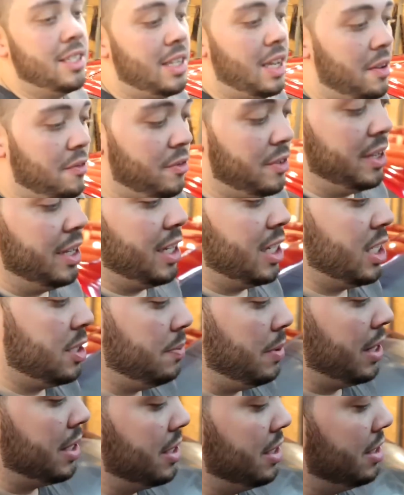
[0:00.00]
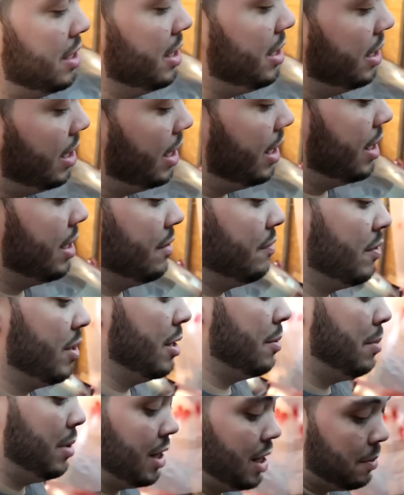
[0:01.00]
definitely expect a detailing
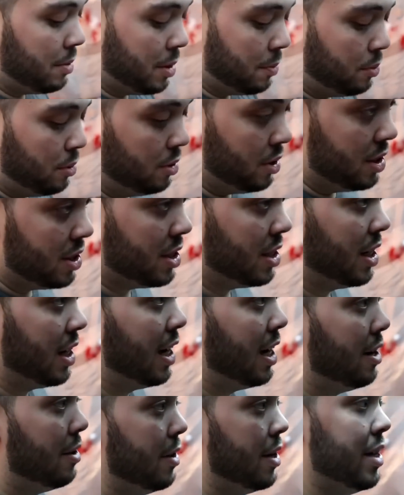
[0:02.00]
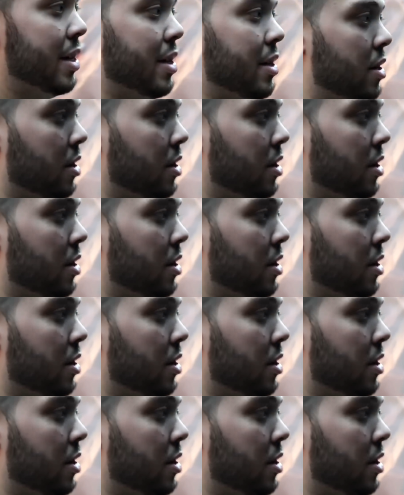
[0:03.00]
vid, but I'm gonna pull this thing out and